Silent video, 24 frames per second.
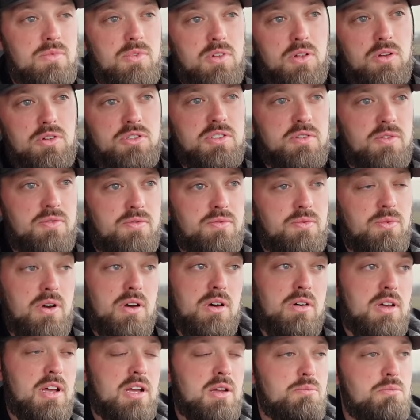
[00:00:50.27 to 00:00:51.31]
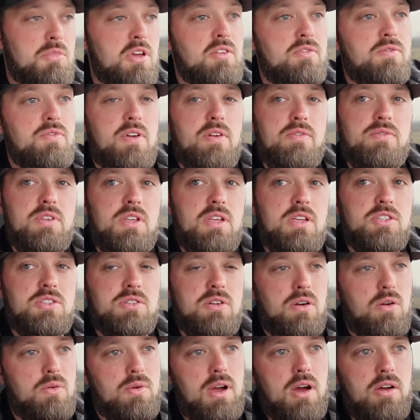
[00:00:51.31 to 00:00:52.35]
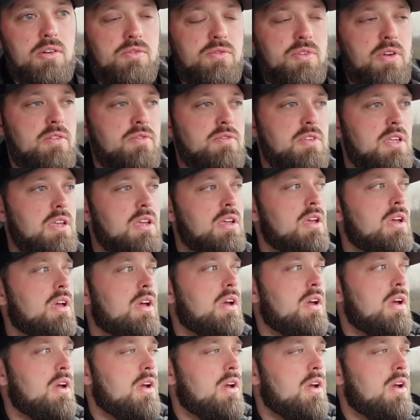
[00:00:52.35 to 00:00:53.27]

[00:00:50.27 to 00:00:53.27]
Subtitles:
close to, well, like mid 50s or around 50,